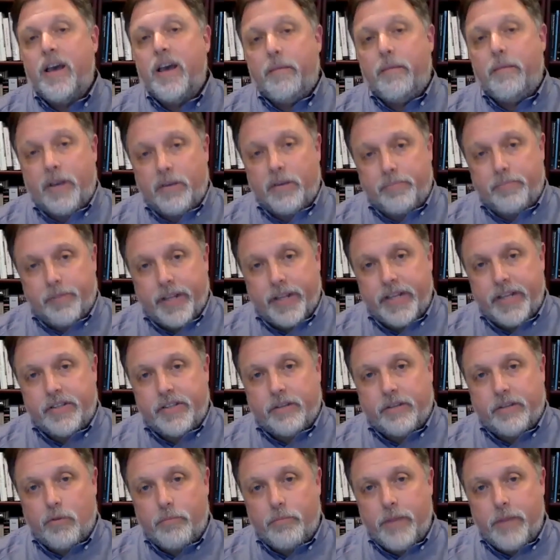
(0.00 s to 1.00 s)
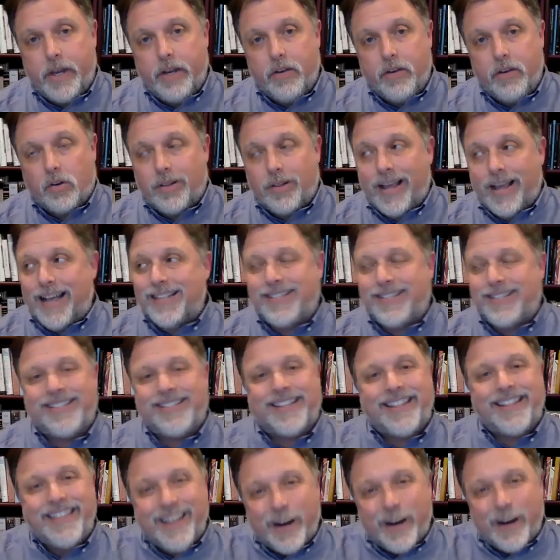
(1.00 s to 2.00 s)
being placed in remedial classes,
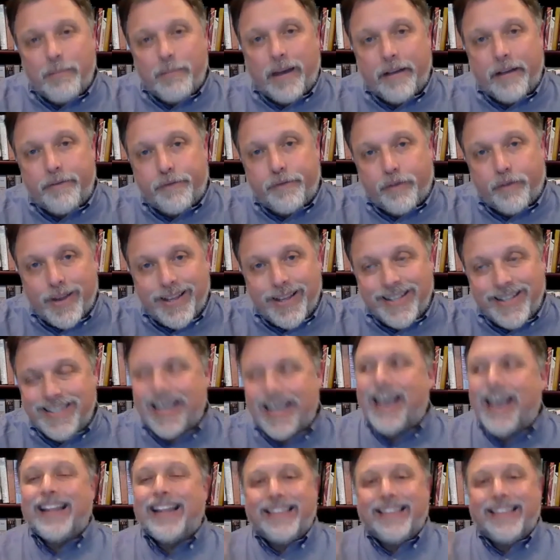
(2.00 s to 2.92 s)
and they're my friends,